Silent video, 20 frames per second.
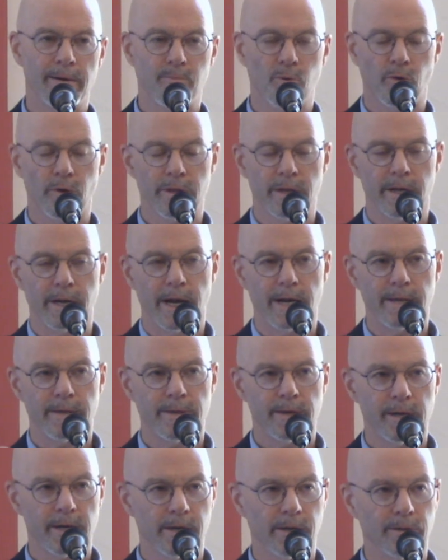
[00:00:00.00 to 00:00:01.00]
more than
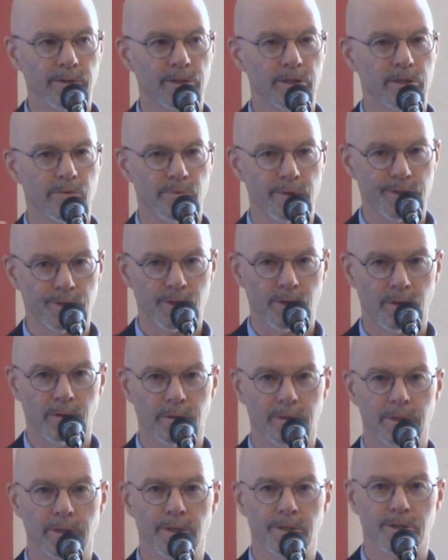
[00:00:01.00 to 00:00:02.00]
anything else, the
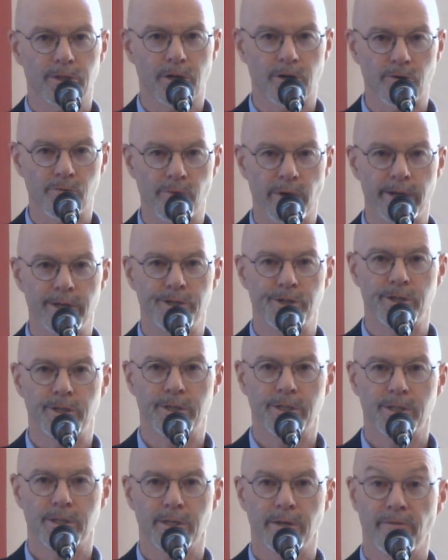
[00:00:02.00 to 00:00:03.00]
result is
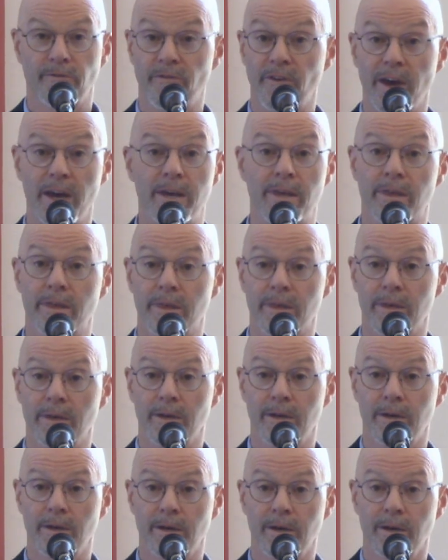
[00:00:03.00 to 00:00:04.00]
courageous faith.
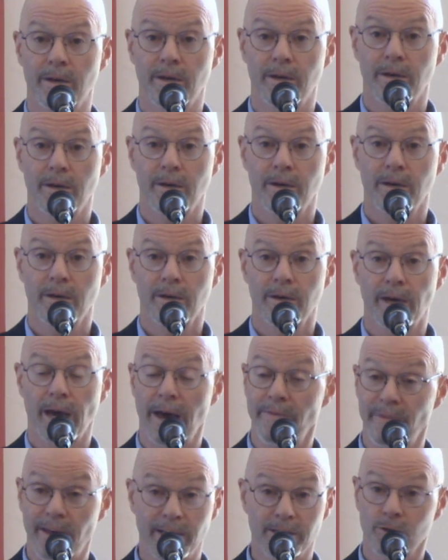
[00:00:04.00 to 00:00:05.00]

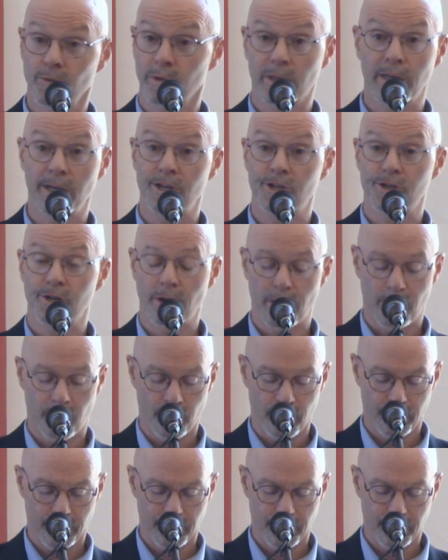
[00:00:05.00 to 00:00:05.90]
And that's what they show.